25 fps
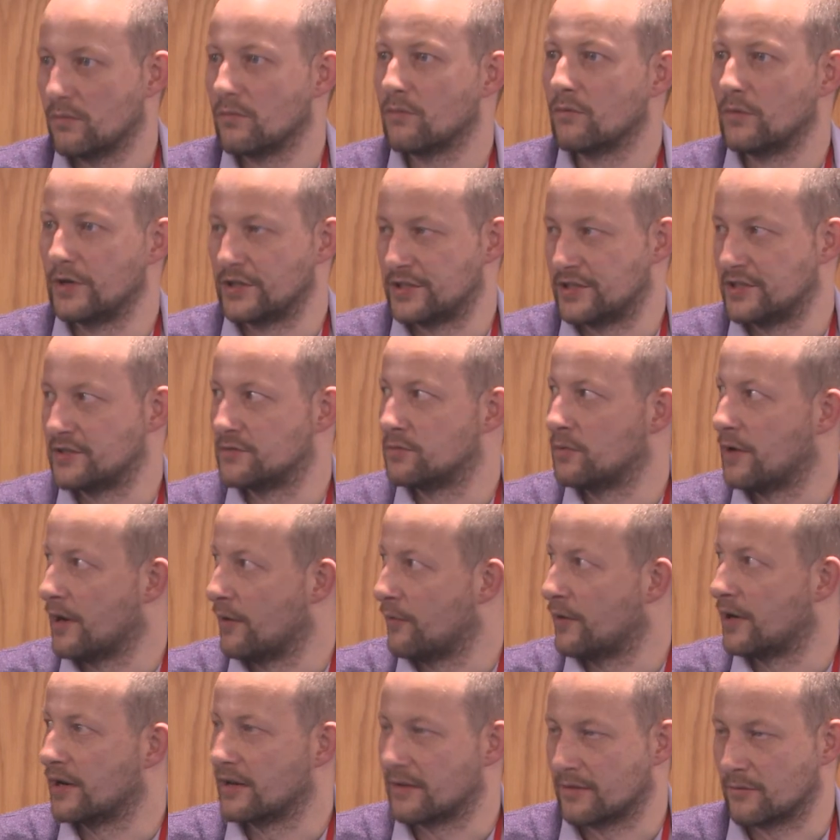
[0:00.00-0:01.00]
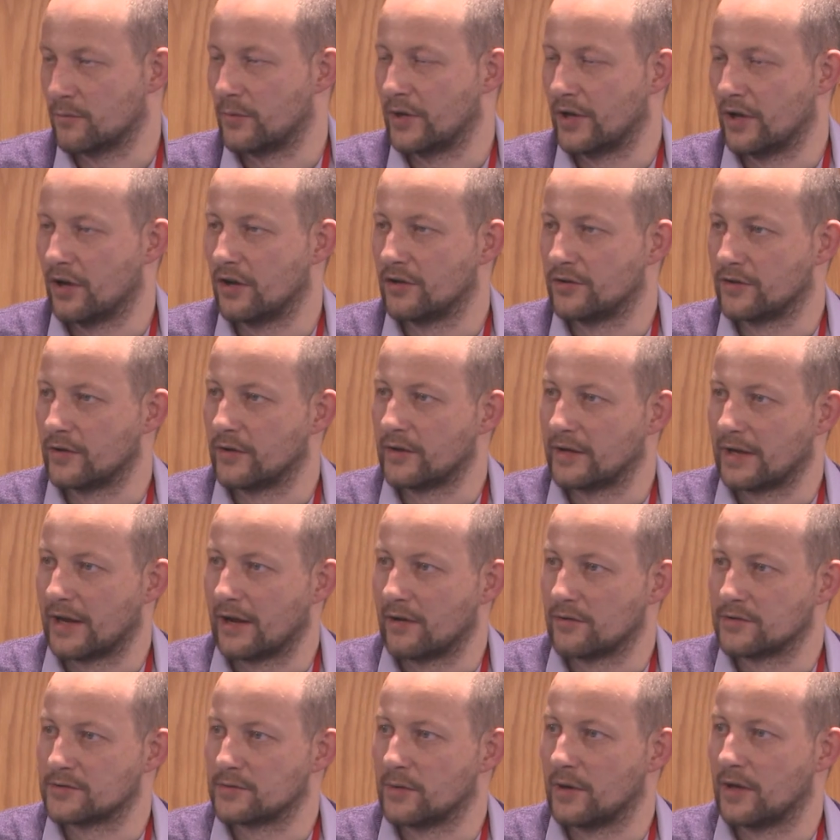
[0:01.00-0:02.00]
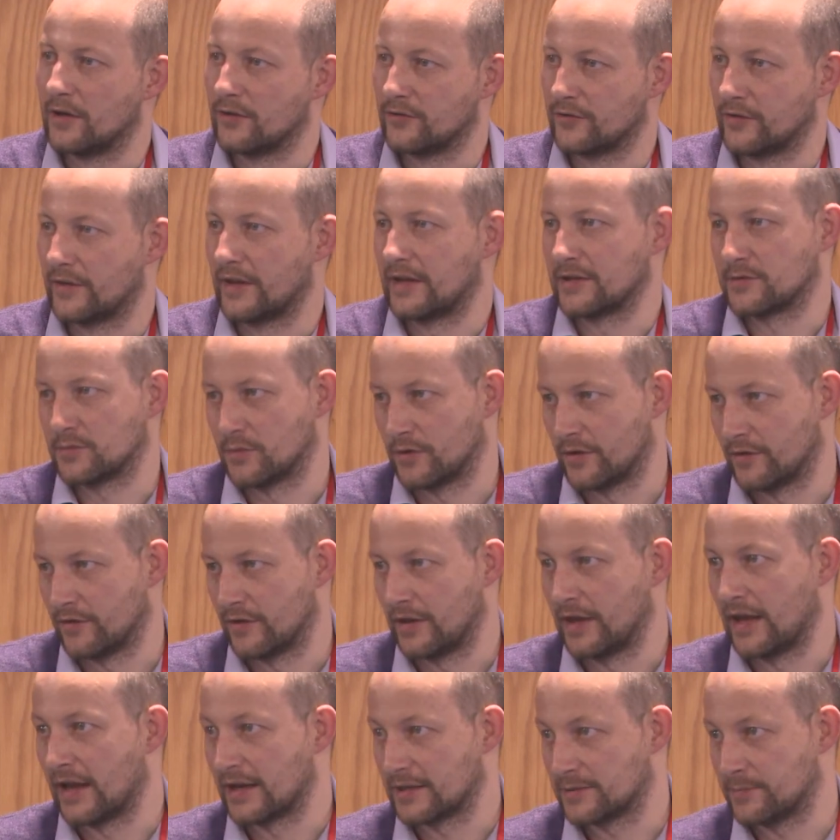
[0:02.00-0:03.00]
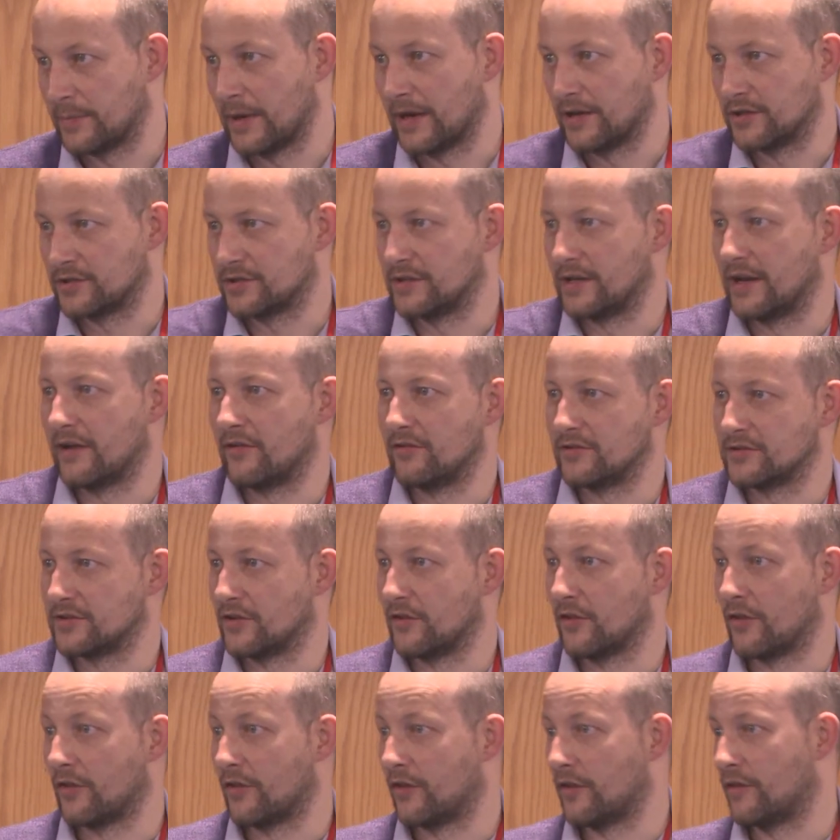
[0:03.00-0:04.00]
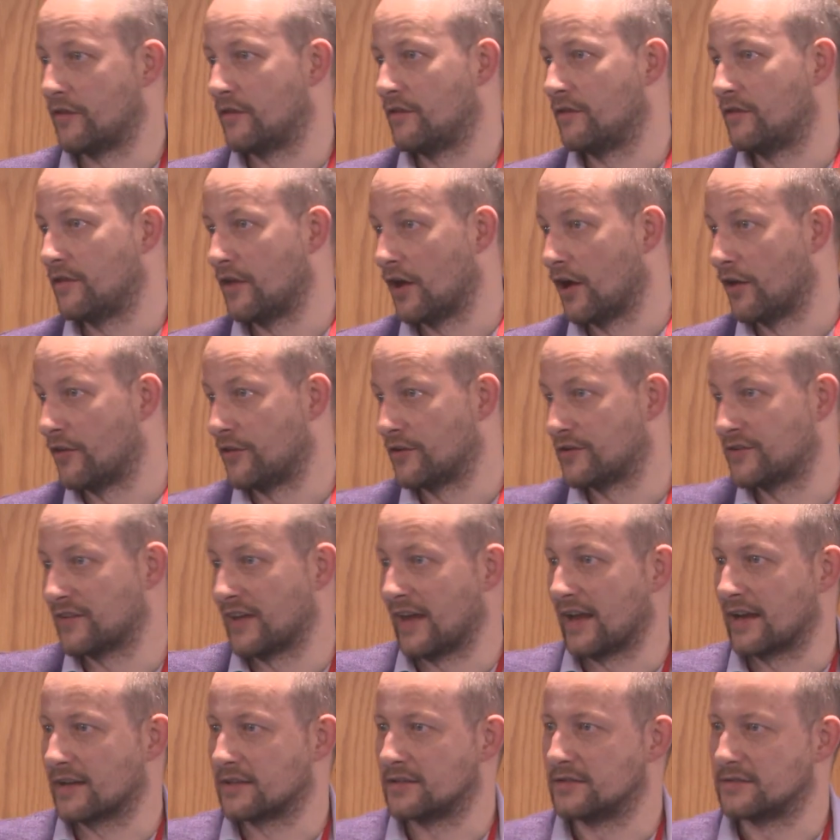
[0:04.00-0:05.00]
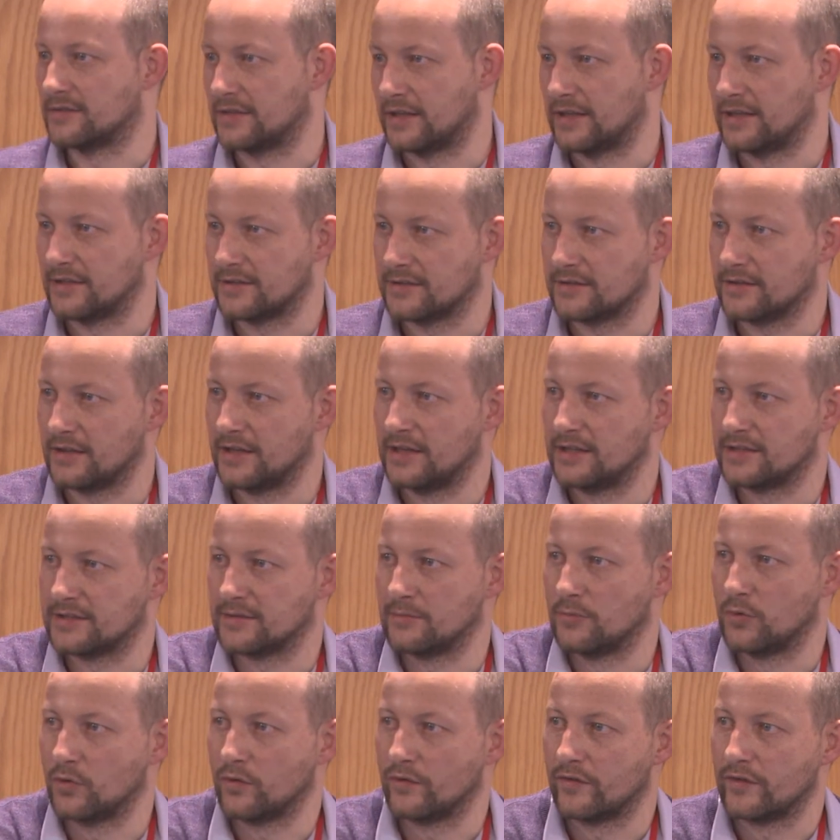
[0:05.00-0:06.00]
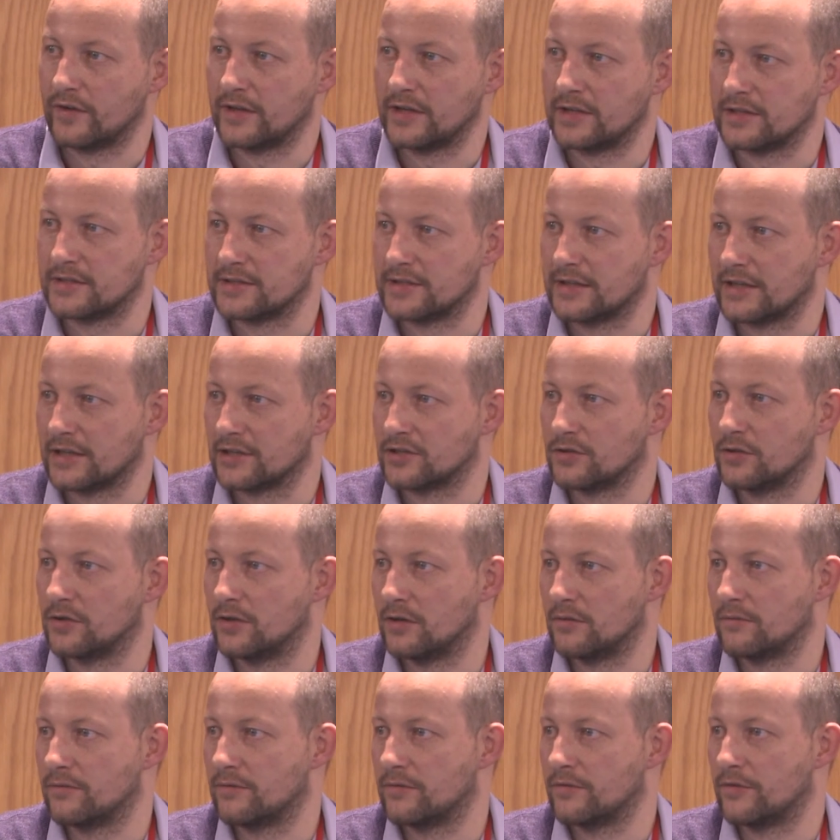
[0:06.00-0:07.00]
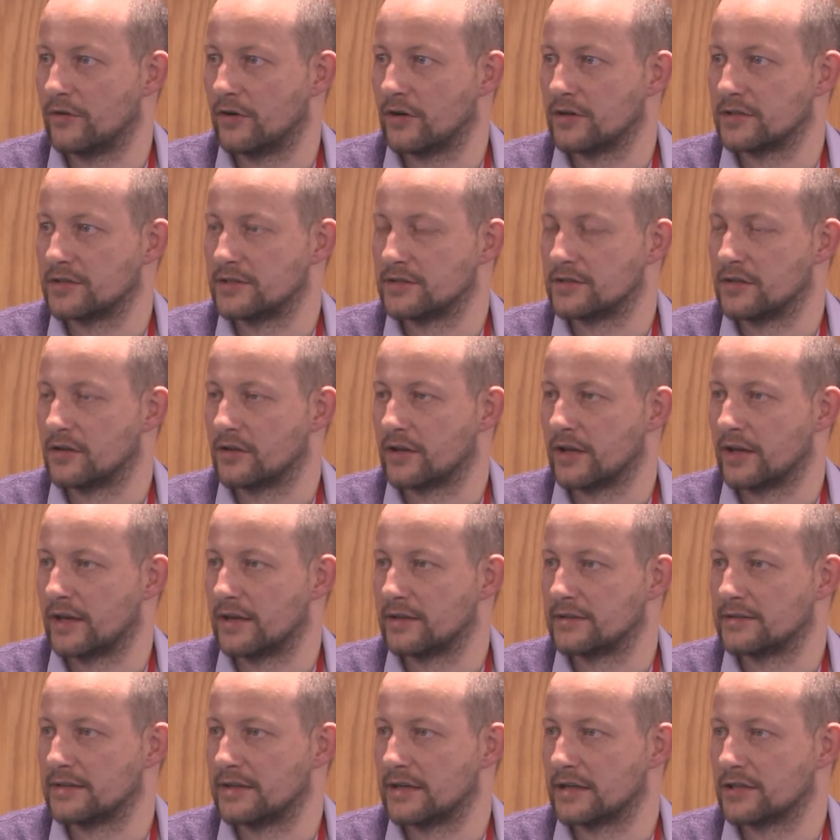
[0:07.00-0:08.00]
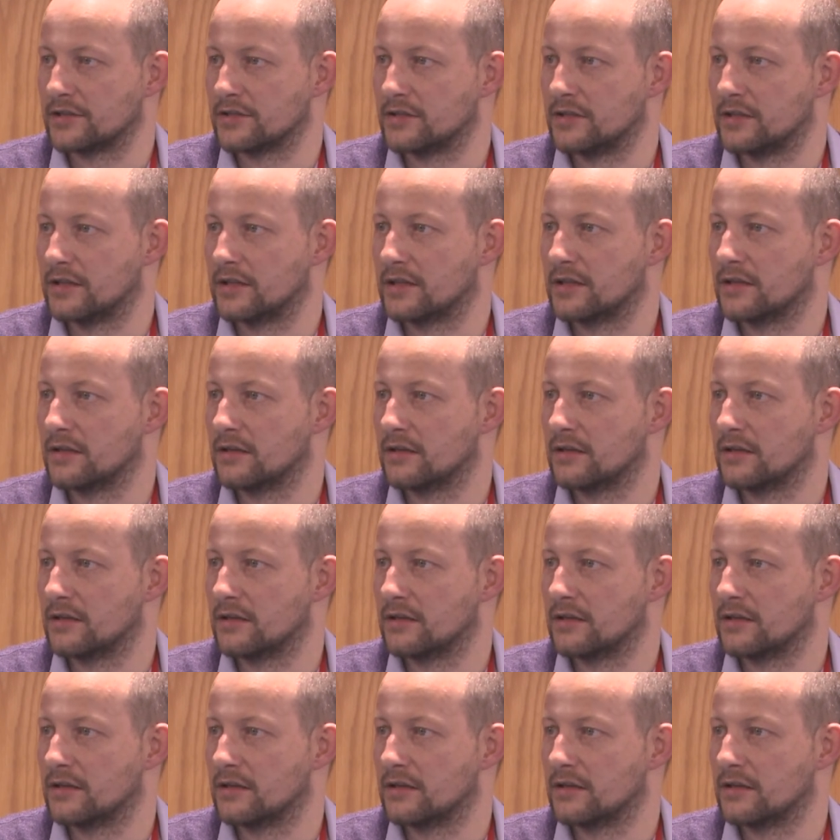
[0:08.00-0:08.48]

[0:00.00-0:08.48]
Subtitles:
Which is where we are doing now as well. Yeah. So that's one of the expansion areas. Other than other sectors, it's more of an international, for us it's looking internationally.